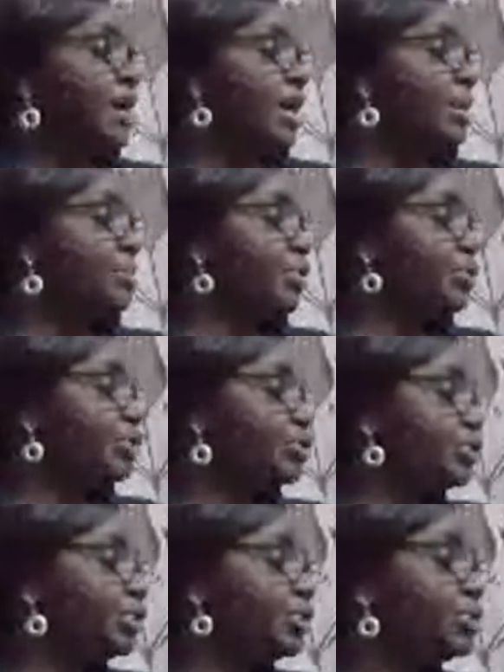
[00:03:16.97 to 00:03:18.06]
I'm going to
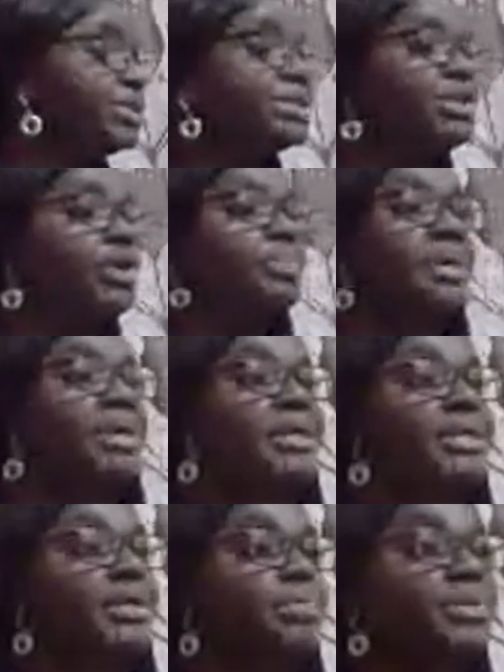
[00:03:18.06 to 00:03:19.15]
introduce the topic,
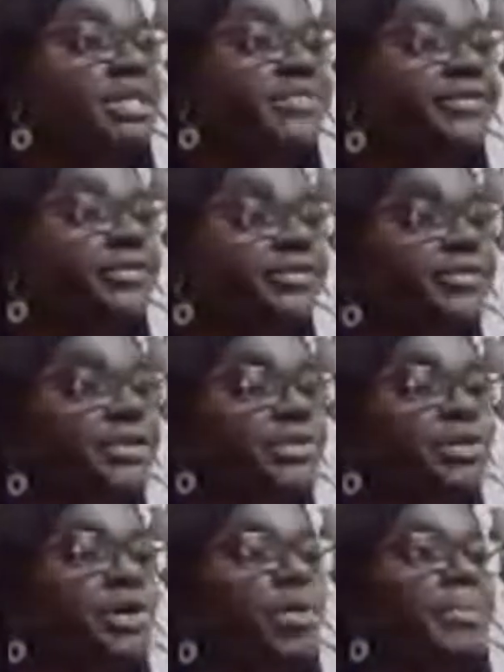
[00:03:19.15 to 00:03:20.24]
so please feel free to
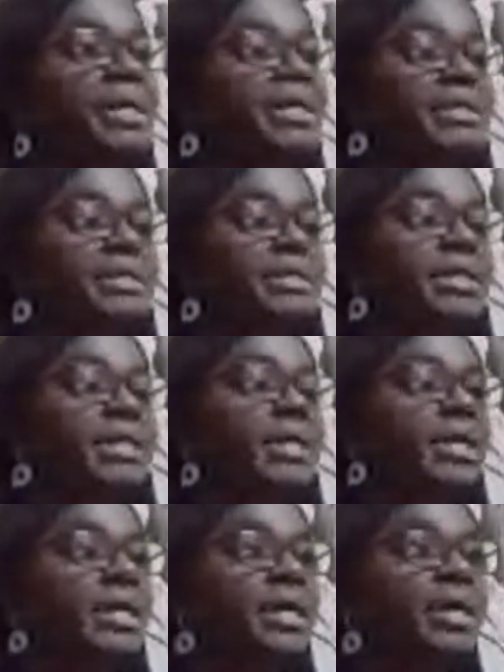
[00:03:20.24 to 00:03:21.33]
comment.
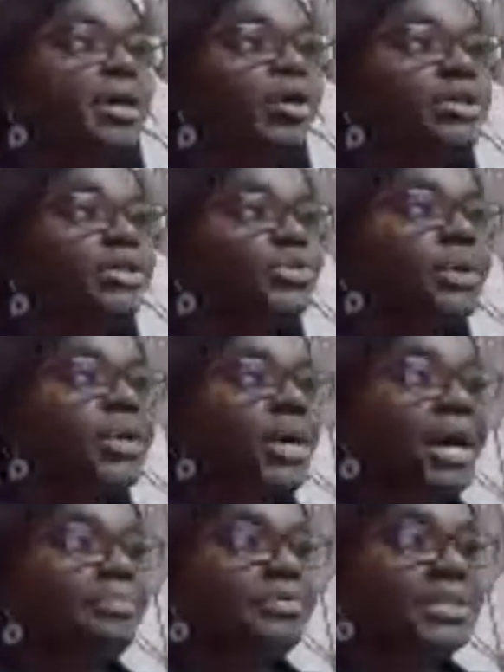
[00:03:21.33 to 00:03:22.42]
The way
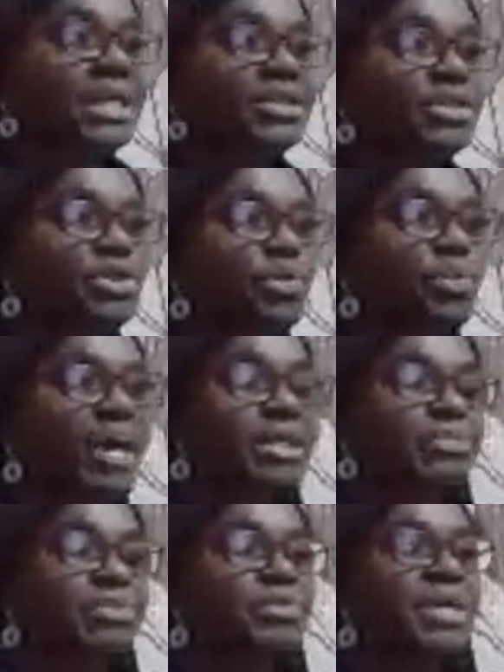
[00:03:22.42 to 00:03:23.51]
I present on the
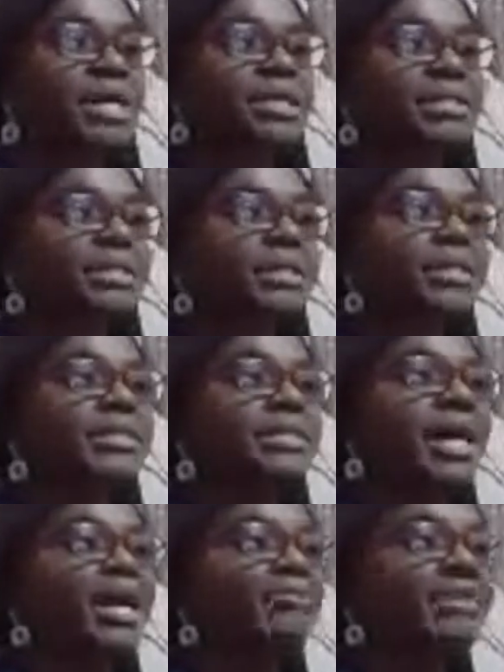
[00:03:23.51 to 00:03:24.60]
Wise Builders is
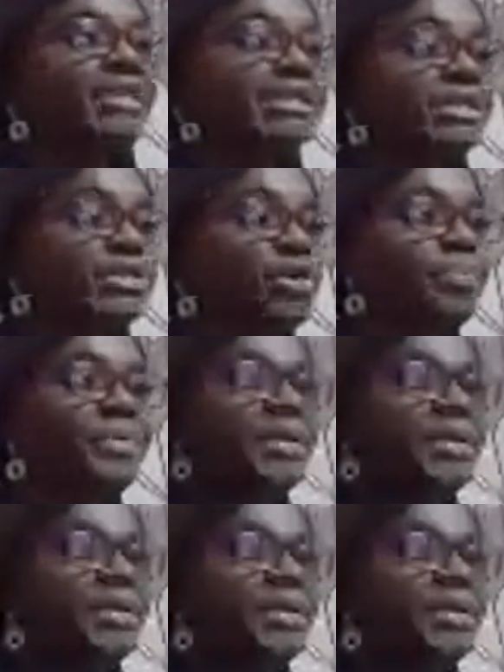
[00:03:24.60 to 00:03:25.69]
I raise the topic